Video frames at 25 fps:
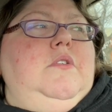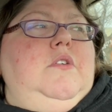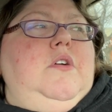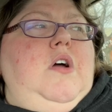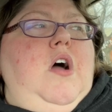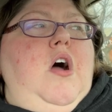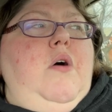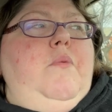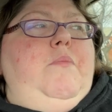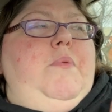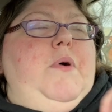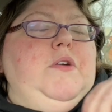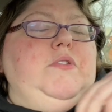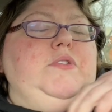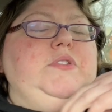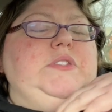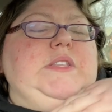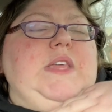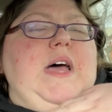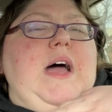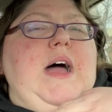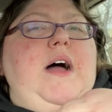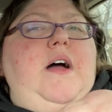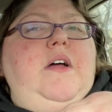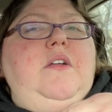I'll post
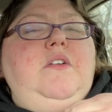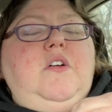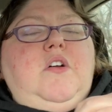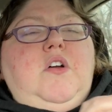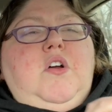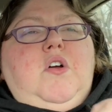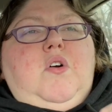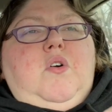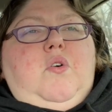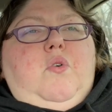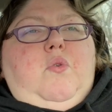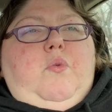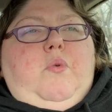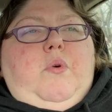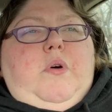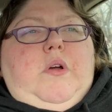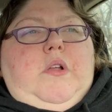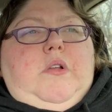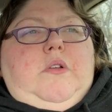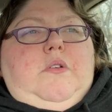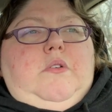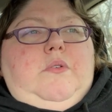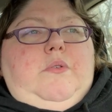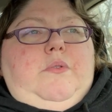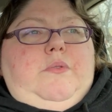that
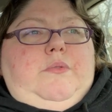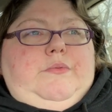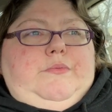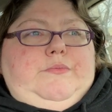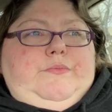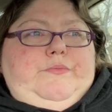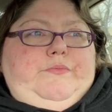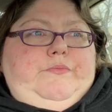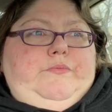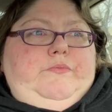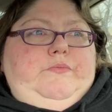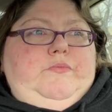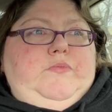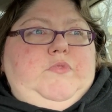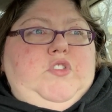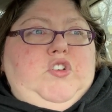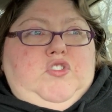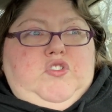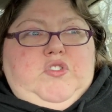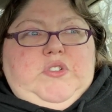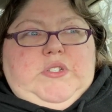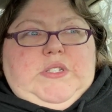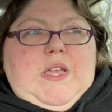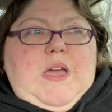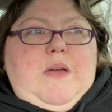on
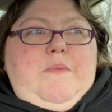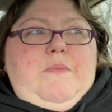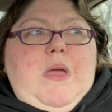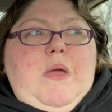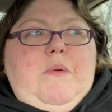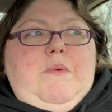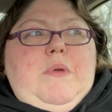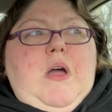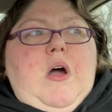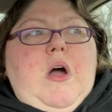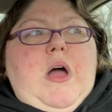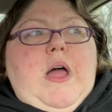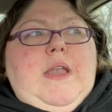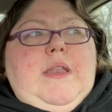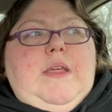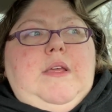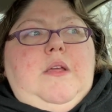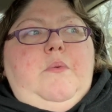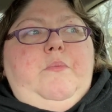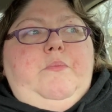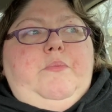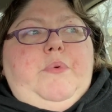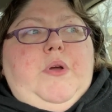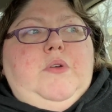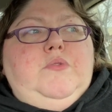Thursday. Maybe I'll edit
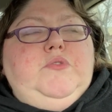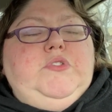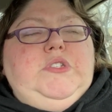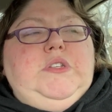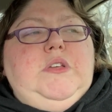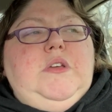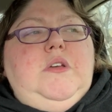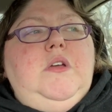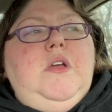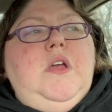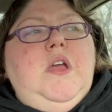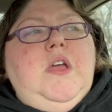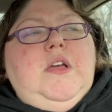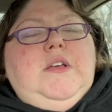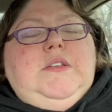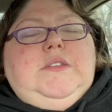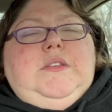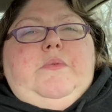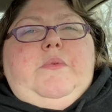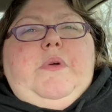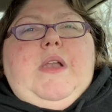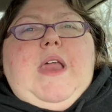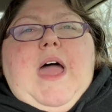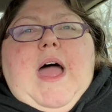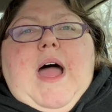and post it. So
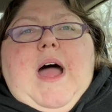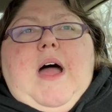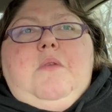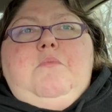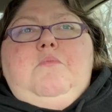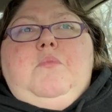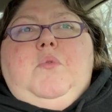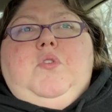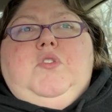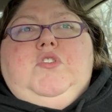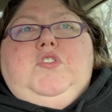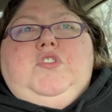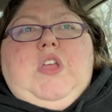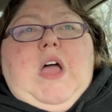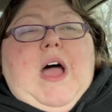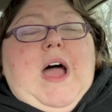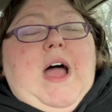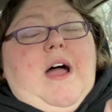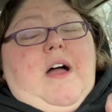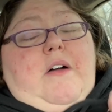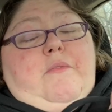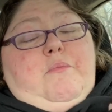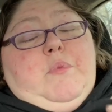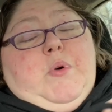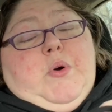I want to add more. I
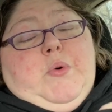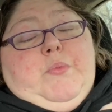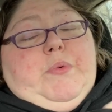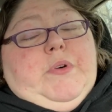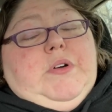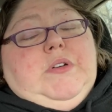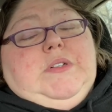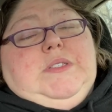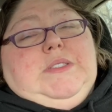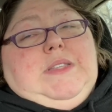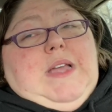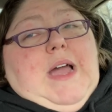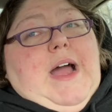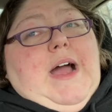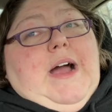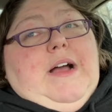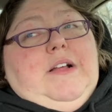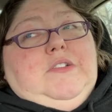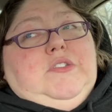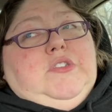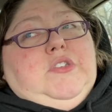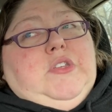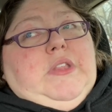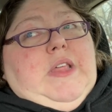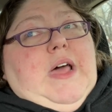have more books to
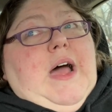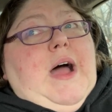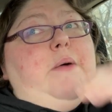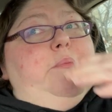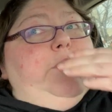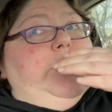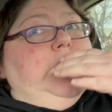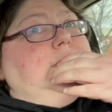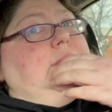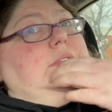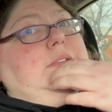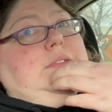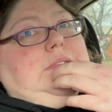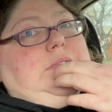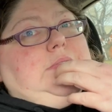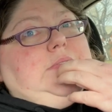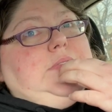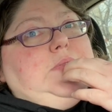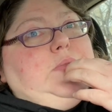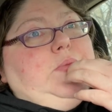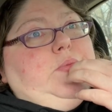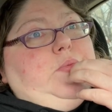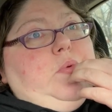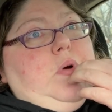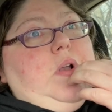add to that because
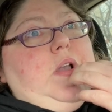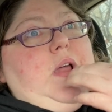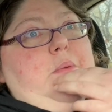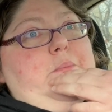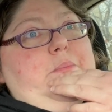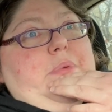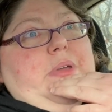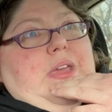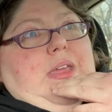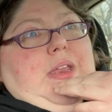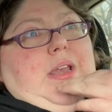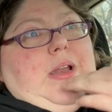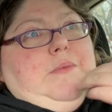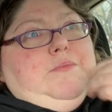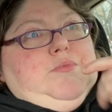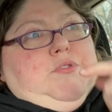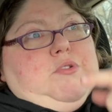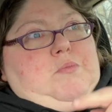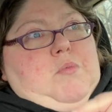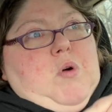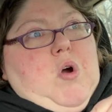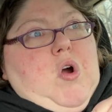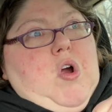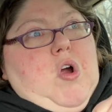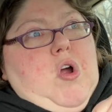of what I'm picking up
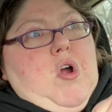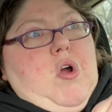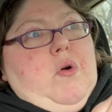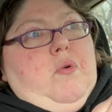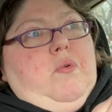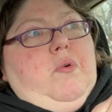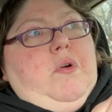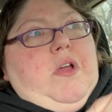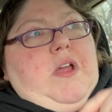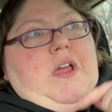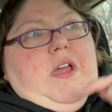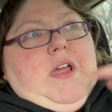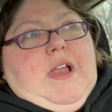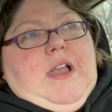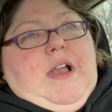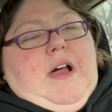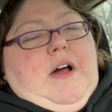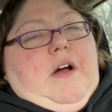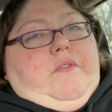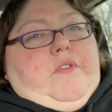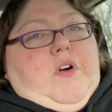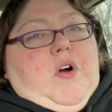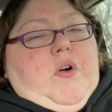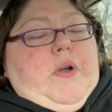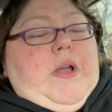tomorrow. And
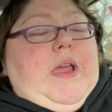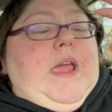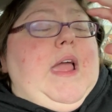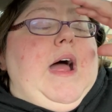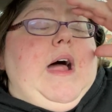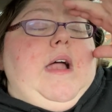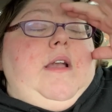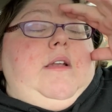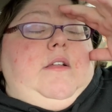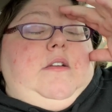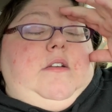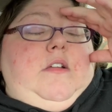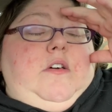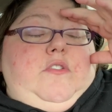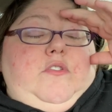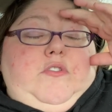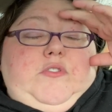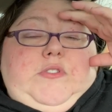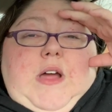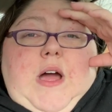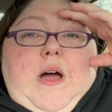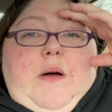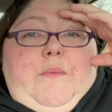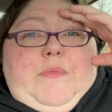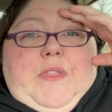I've already had another
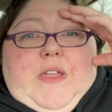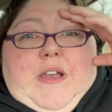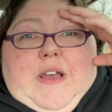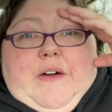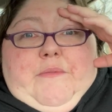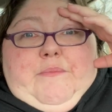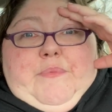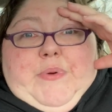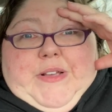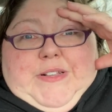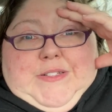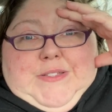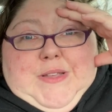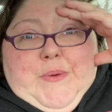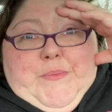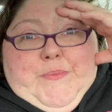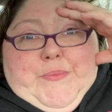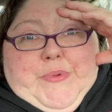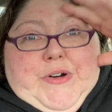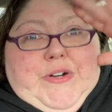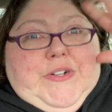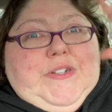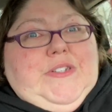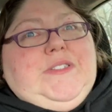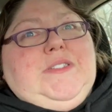time that I picked up
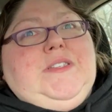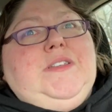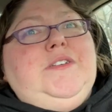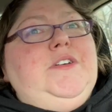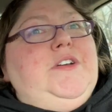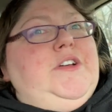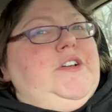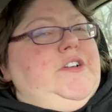books.